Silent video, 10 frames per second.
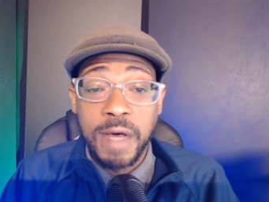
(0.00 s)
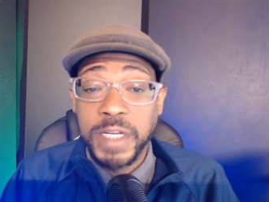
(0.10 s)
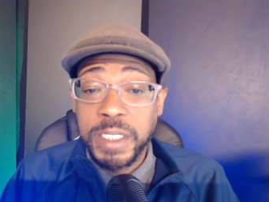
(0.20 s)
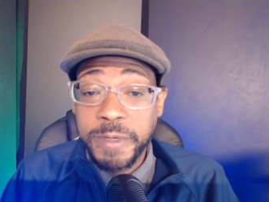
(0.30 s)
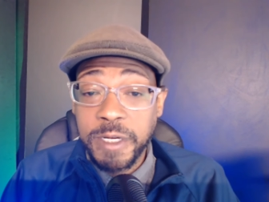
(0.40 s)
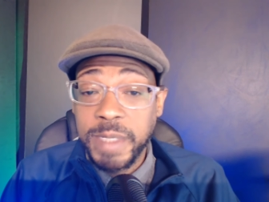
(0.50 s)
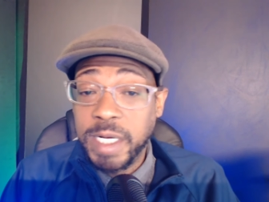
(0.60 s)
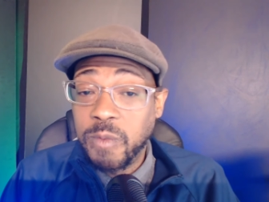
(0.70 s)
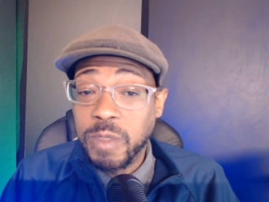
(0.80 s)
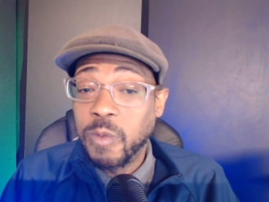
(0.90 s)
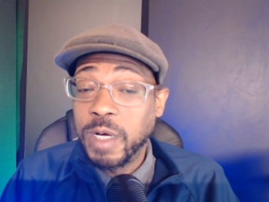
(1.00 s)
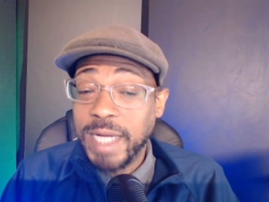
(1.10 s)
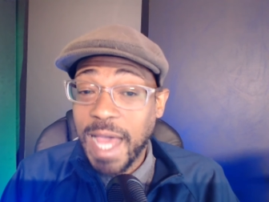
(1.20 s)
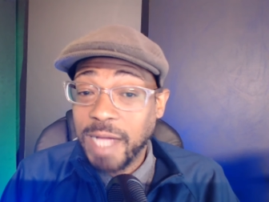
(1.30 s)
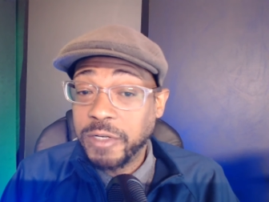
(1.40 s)
of experimenting with
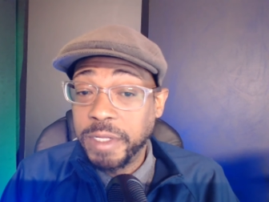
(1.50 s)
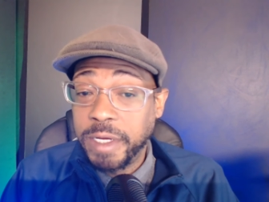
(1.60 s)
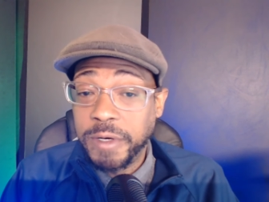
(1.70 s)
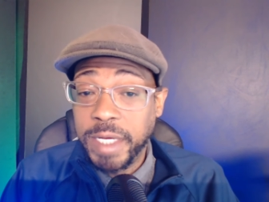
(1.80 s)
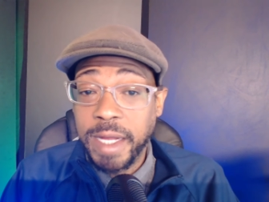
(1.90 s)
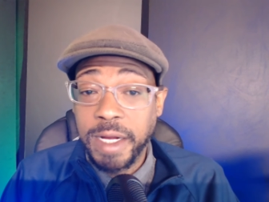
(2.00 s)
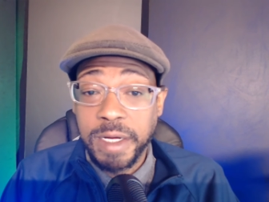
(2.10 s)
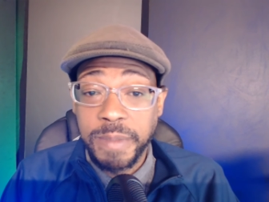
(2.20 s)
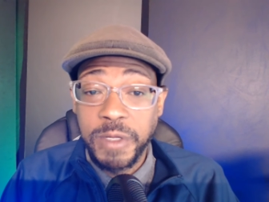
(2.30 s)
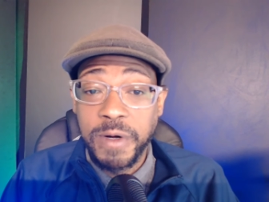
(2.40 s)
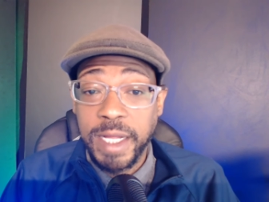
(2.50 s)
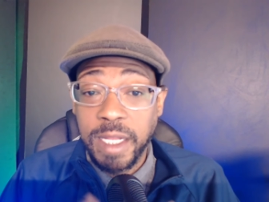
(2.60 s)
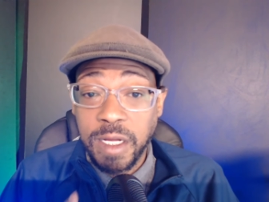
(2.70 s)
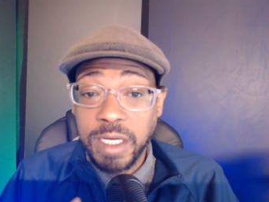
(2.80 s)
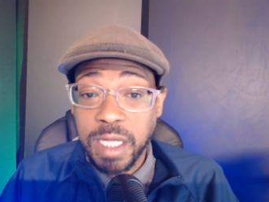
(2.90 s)
what actually creating
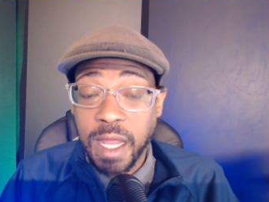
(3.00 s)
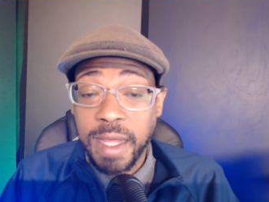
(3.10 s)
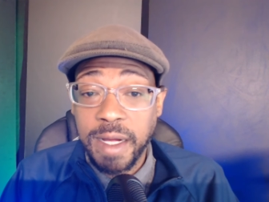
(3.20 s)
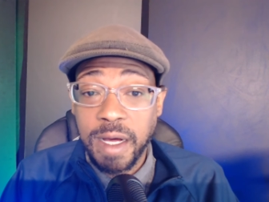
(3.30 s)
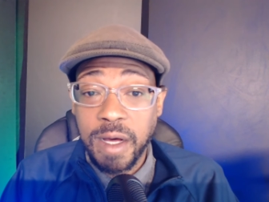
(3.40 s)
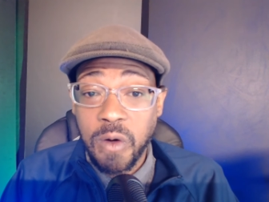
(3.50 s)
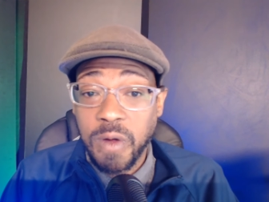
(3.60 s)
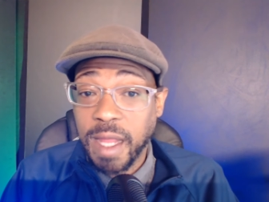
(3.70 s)
community looks like uh,